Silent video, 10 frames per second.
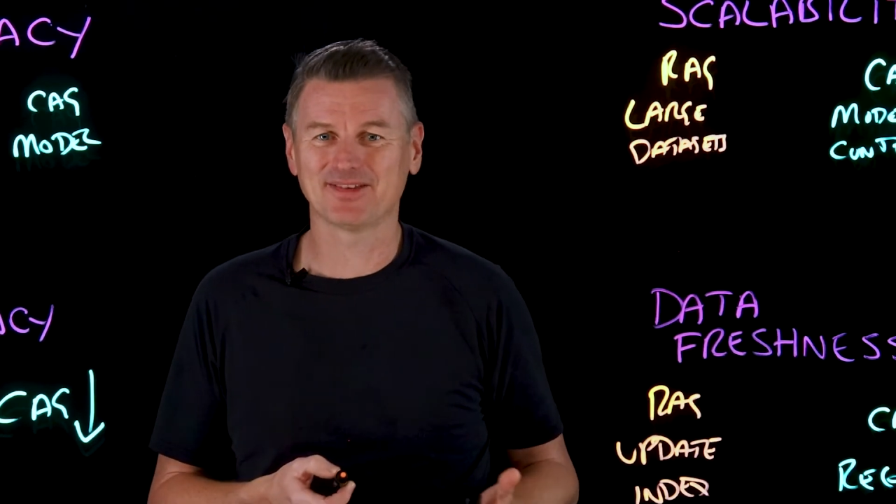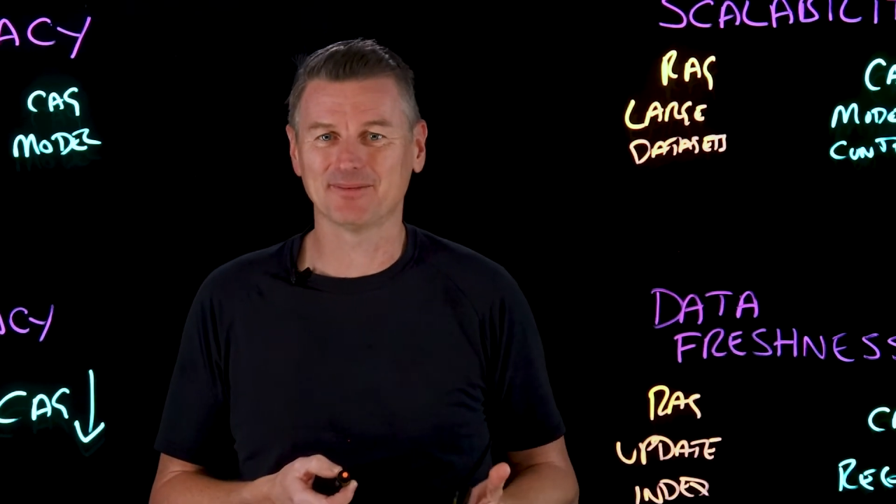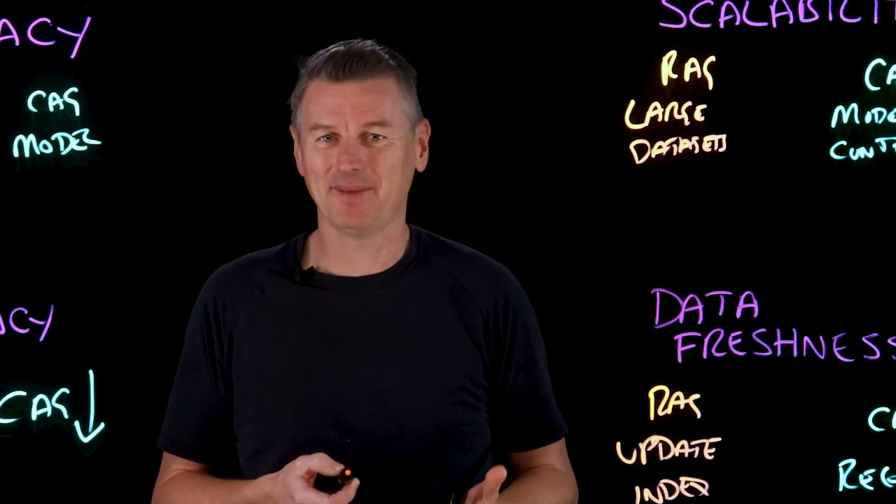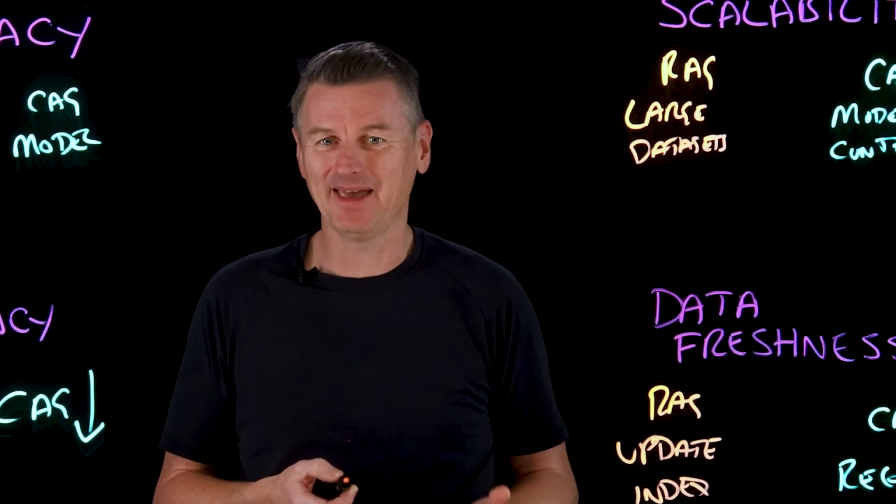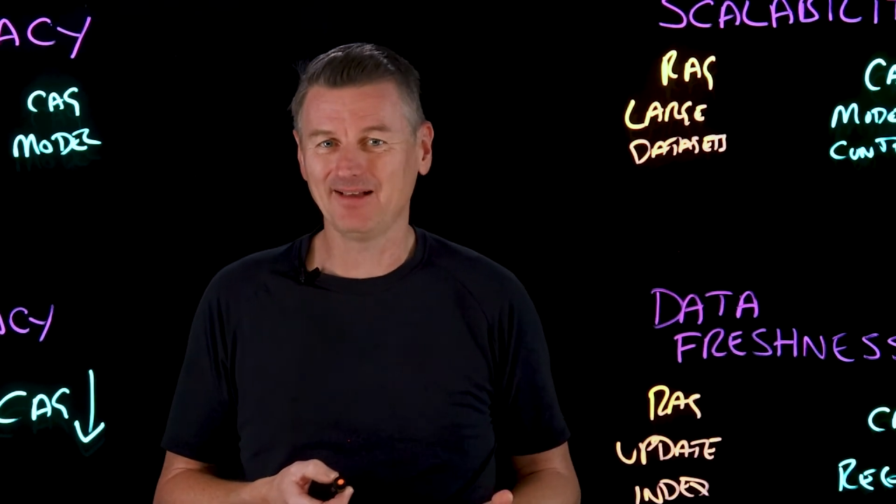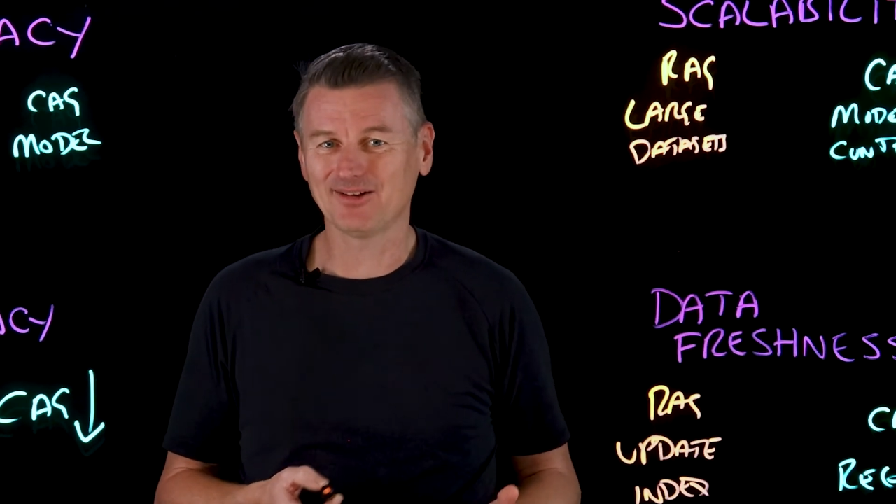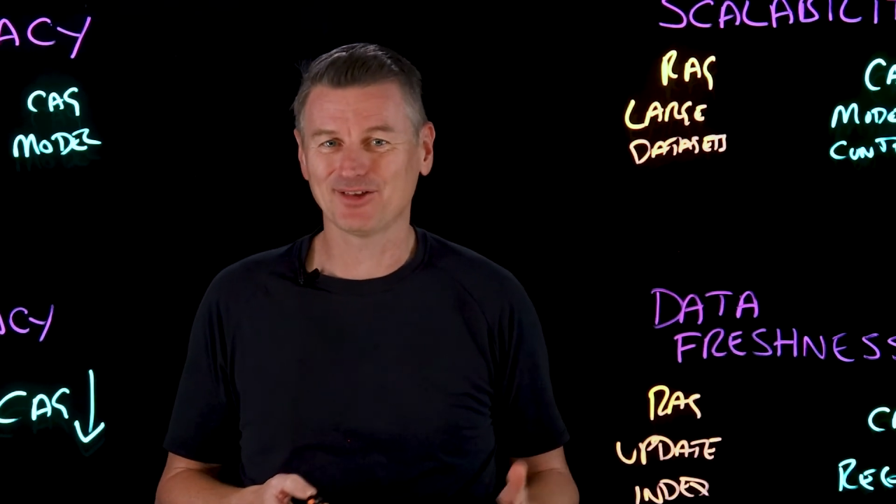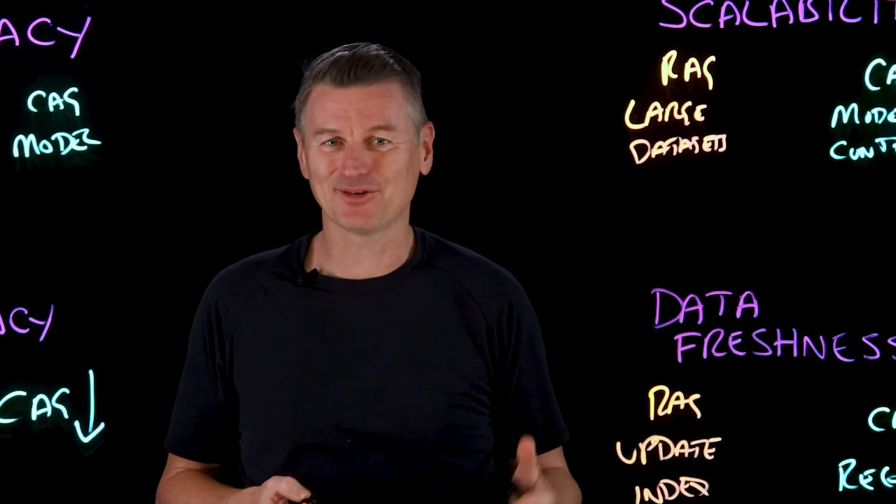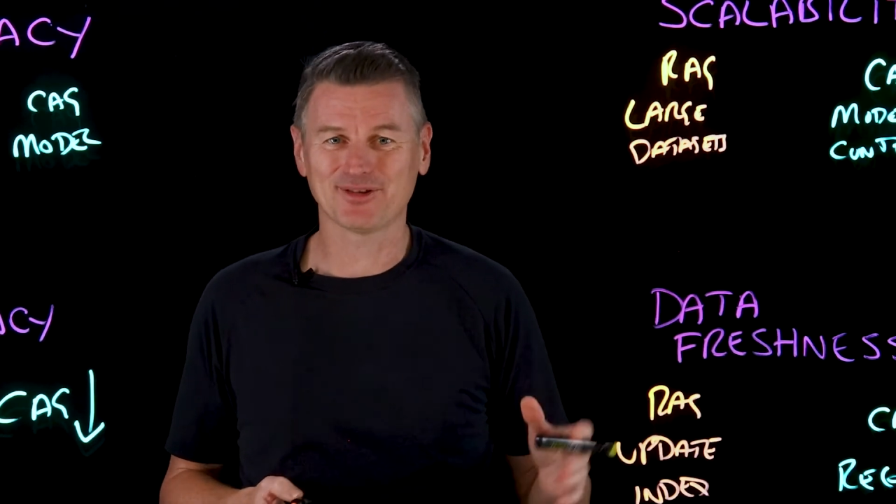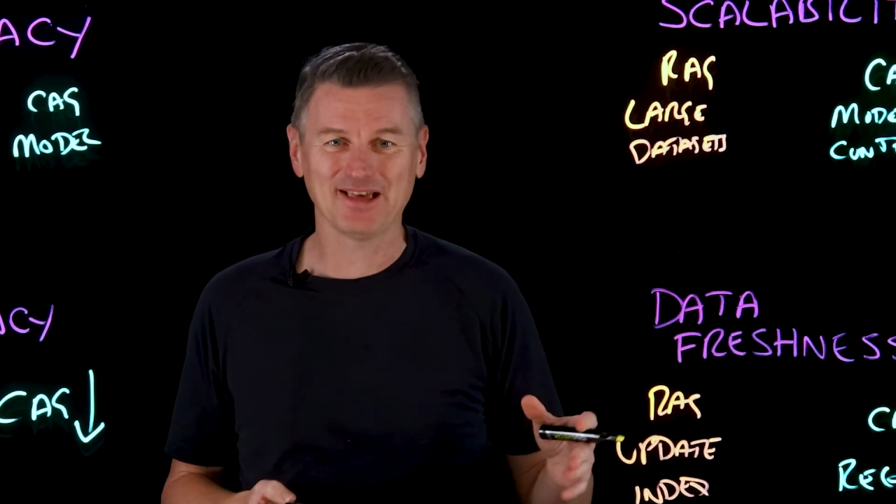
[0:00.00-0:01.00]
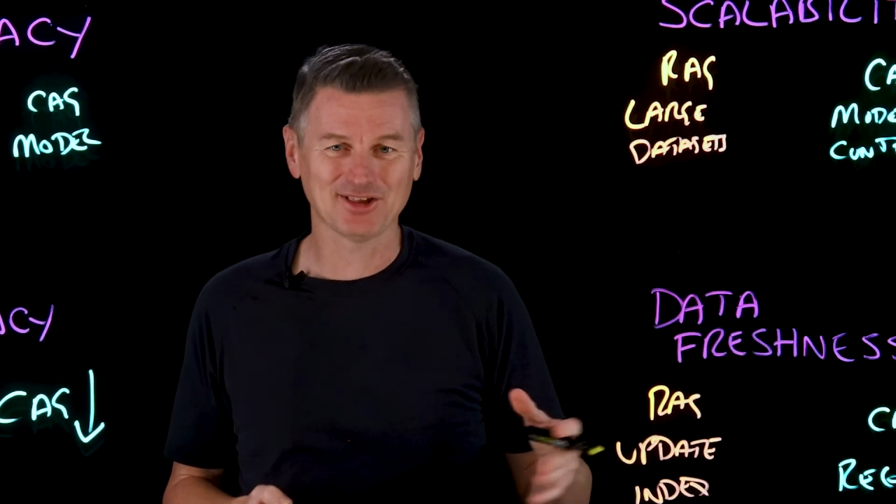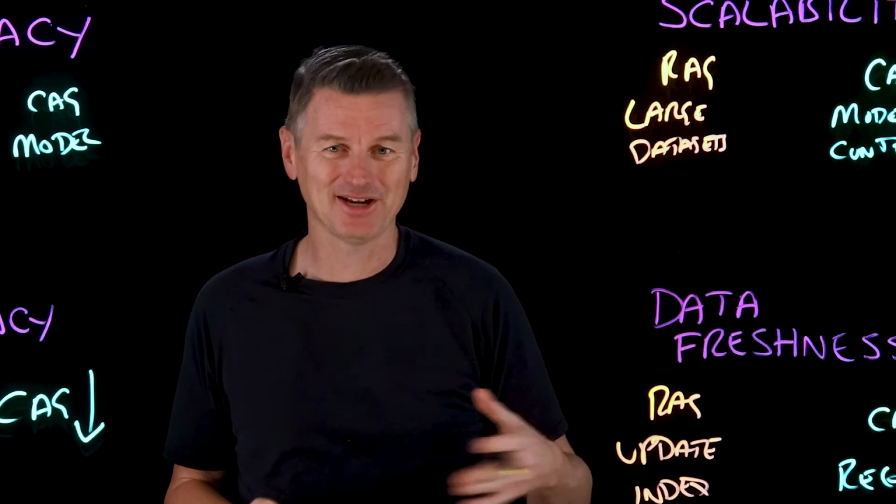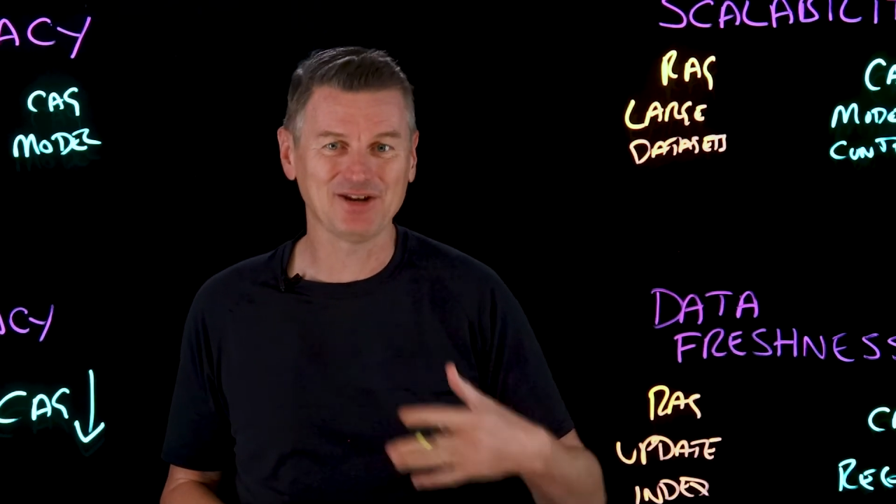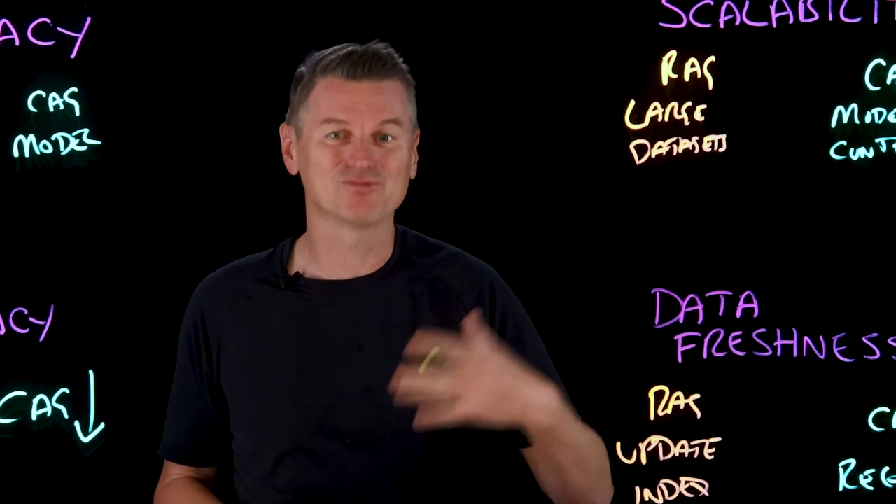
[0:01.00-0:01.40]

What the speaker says: its appeal because you're essentially